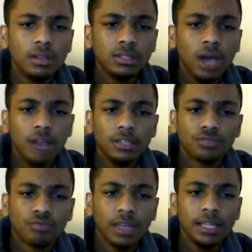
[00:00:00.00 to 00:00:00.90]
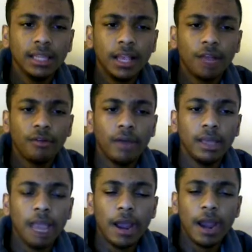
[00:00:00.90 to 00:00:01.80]
dot is really lingering
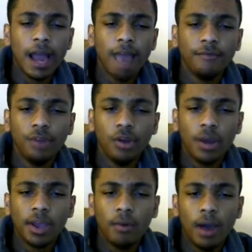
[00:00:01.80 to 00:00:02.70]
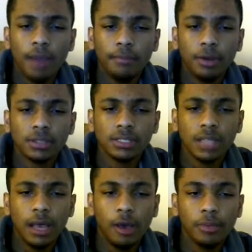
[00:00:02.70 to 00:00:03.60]
right there, and I have no idea why the person's
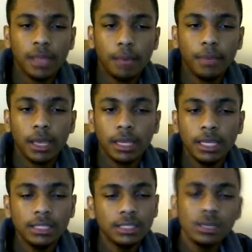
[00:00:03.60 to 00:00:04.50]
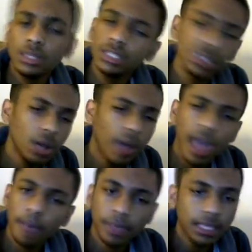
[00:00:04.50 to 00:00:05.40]
not helping that man. He's so
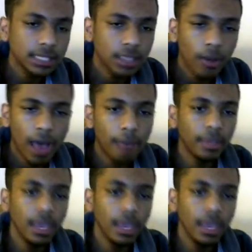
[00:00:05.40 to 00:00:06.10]
happy. He's so happy.